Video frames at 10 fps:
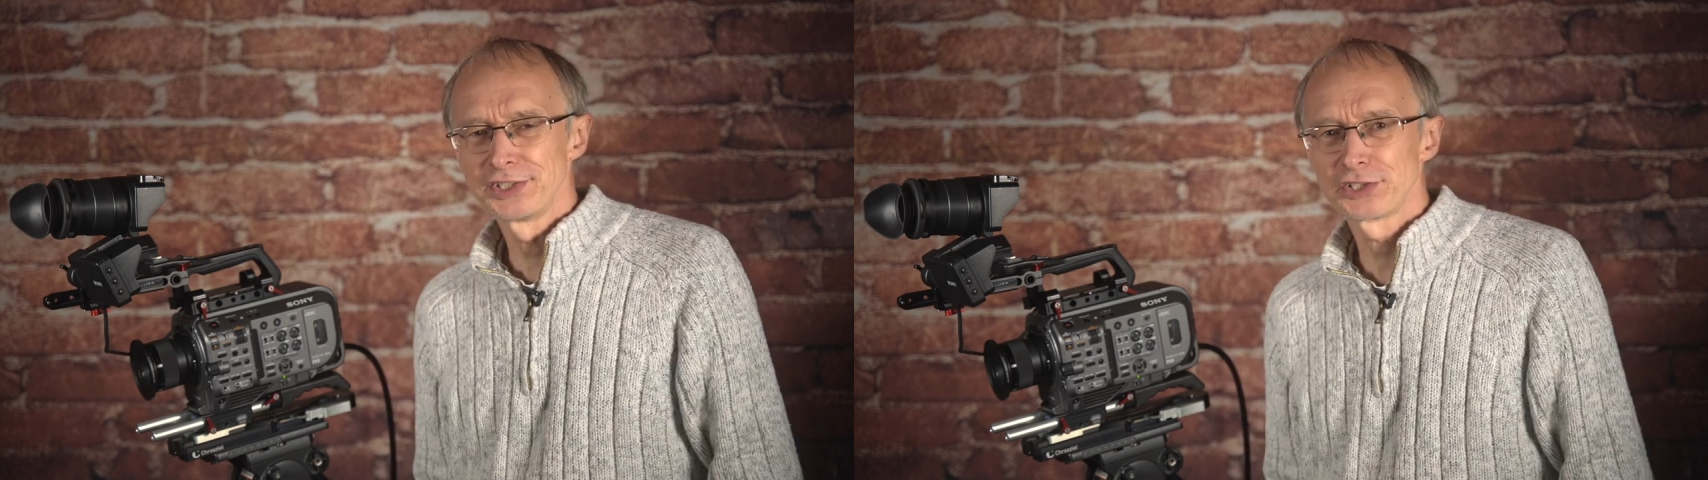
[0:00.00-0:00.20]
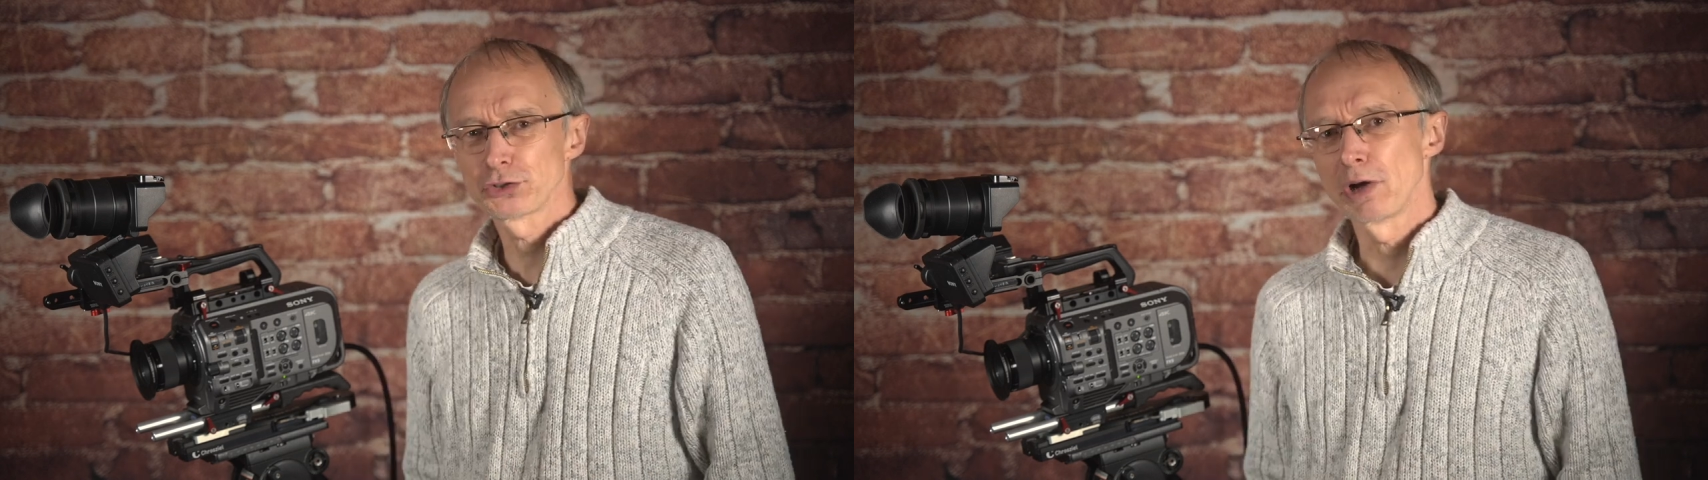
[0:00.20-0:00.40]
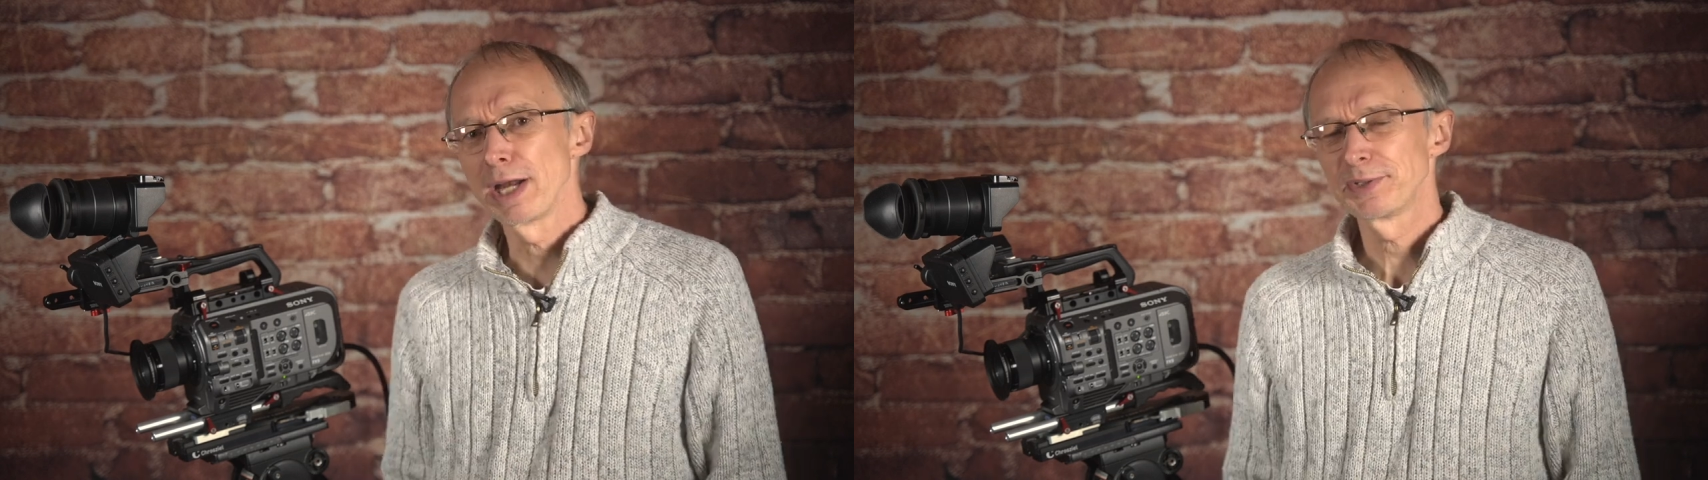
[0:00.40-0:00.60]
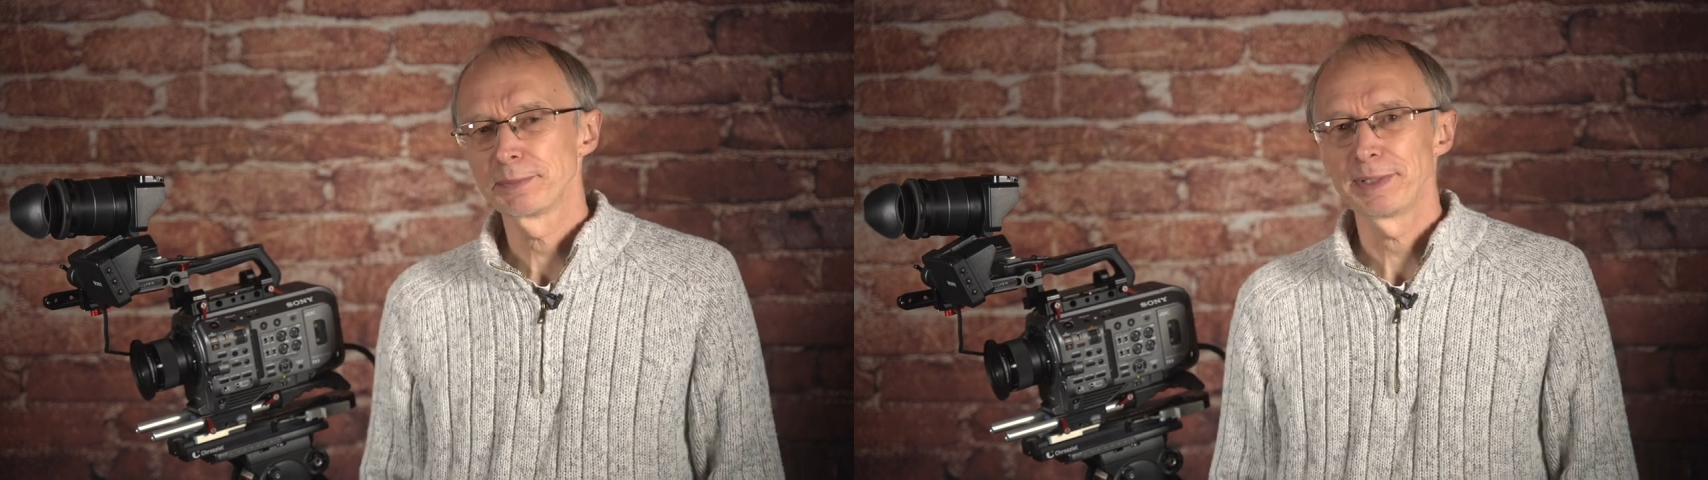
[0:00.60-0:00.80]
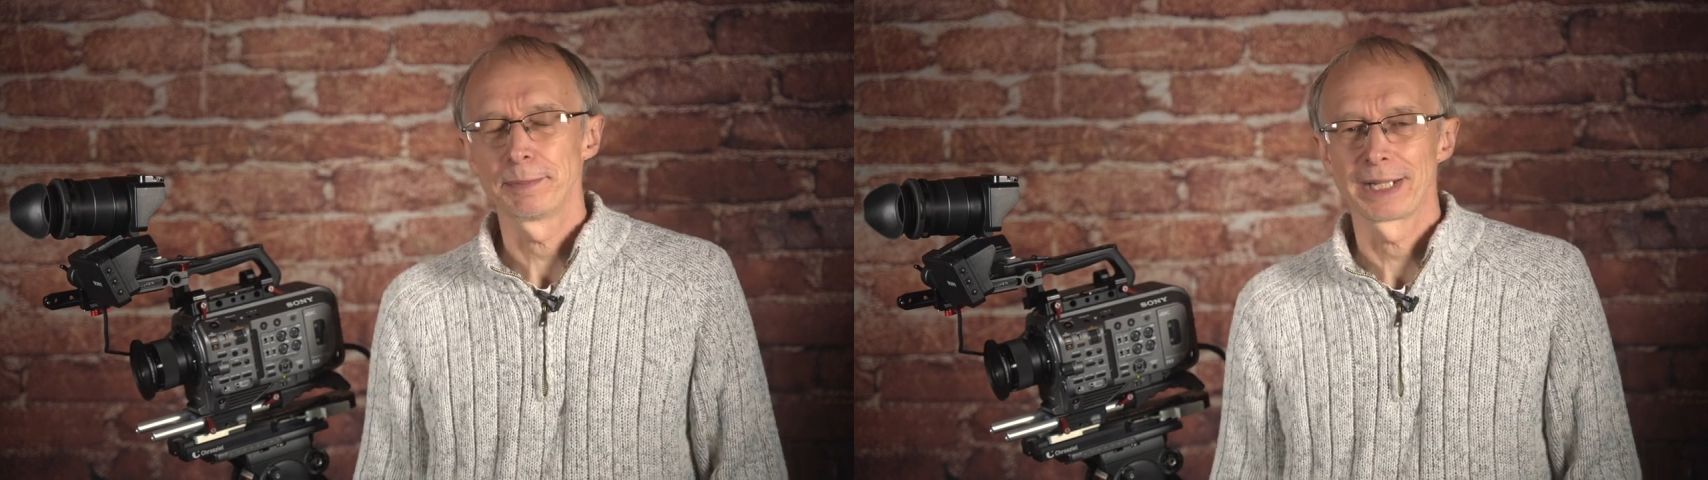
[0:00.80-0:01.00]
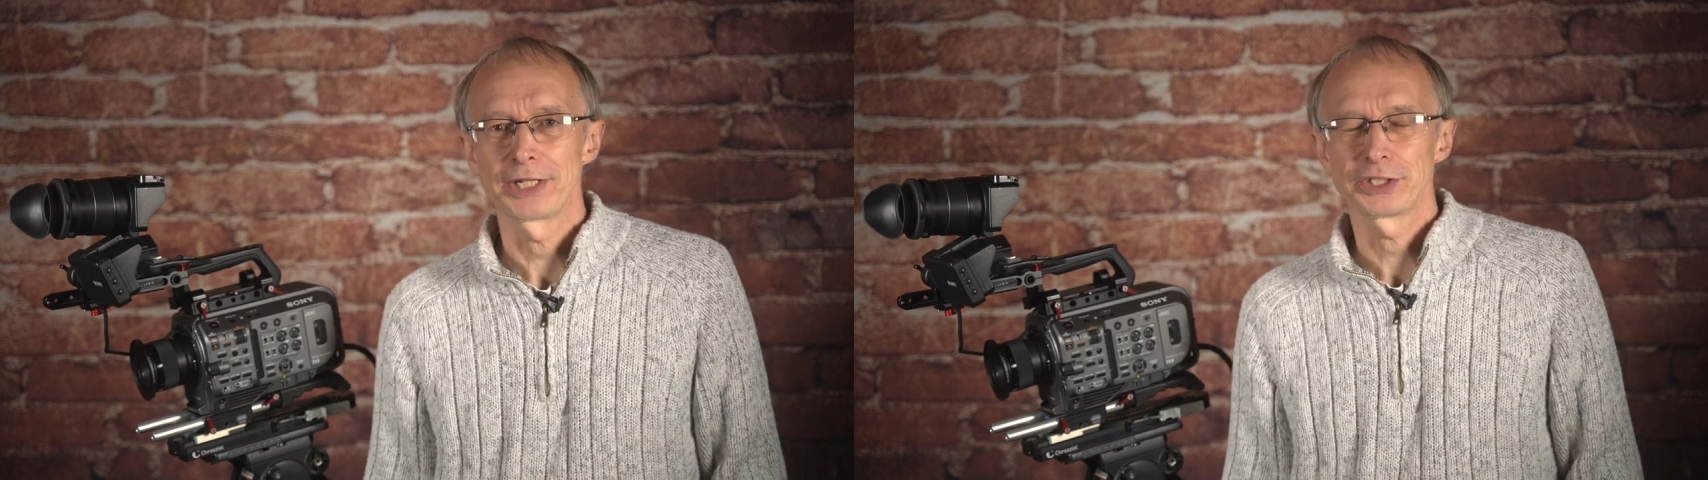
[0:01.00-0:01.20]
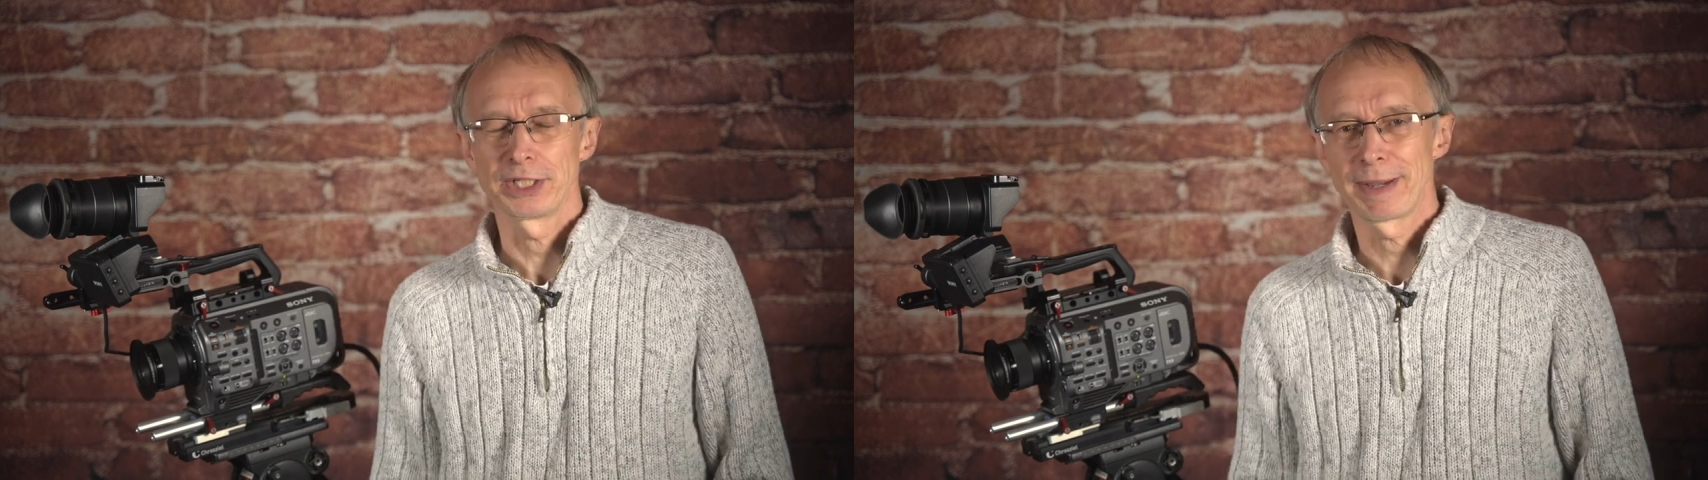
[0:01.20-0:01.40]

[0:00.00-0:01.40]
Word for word: describe to people actually,